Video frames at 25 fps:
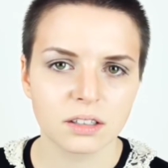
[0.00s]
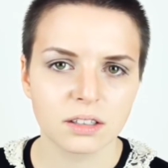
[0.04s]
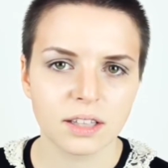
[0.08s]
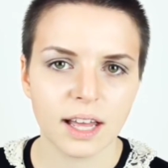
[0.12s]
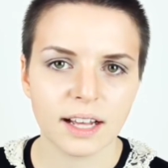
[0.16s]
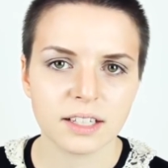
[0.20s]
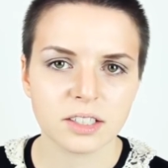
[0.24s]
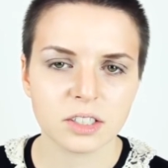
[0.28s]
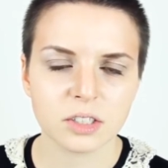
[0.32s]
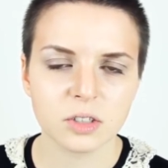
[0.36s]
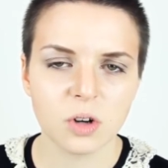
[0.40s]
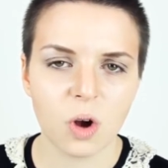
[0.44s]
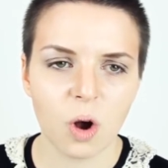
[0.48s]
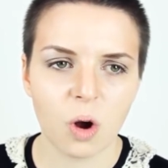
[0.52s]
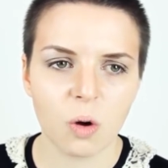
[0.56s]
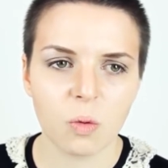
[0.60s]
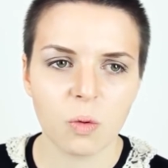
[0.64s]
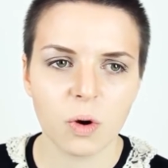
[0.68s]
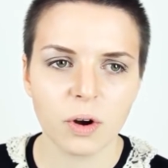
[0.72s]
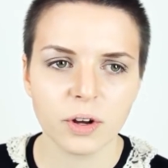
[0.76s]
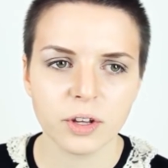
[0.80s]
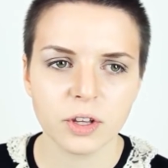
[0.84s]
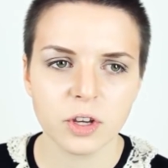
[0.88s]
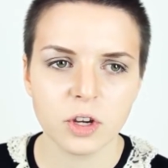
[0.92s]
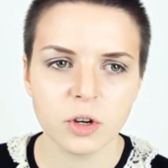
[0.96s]
That's not
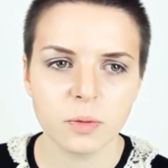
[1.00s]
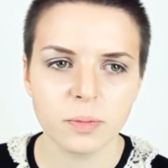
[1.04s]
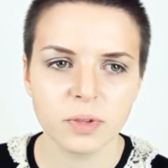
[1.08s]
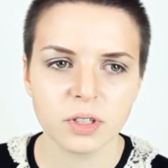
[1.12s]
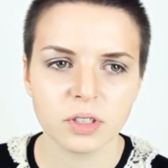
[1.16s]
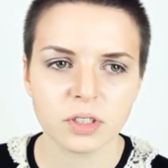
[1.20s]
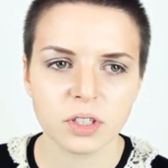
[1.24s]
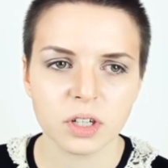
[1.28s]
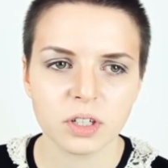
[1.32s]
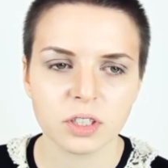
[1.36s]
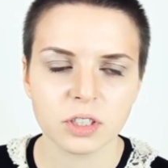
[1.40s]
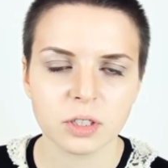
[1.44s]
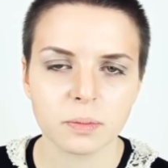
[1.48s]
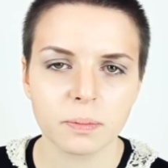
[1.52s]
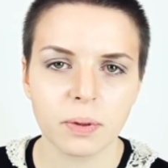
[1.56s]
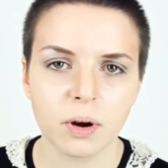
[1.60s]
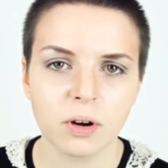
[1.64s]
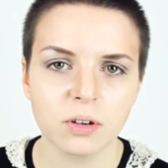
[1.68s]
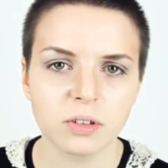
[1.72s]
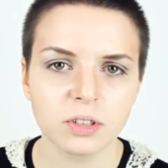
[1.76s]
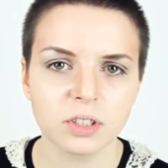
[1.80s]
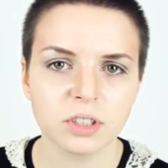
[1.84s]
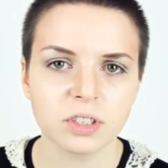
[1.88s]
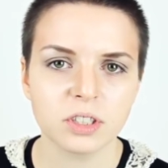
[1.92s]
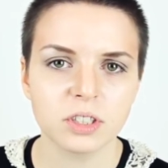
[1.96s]
what humans are
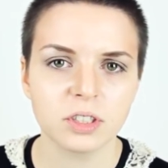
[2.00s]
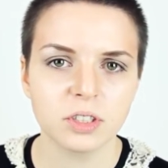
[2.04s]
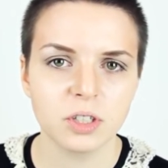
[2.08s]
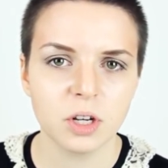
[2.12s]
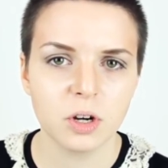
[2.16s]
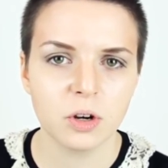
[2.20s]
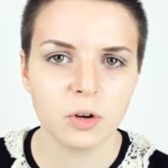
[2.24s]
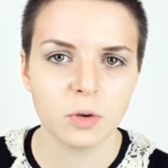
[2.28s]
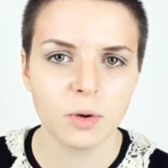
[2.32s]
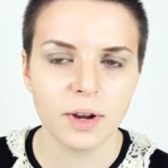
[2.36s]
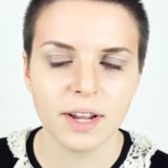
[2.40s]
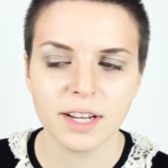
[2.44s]
supposed to do.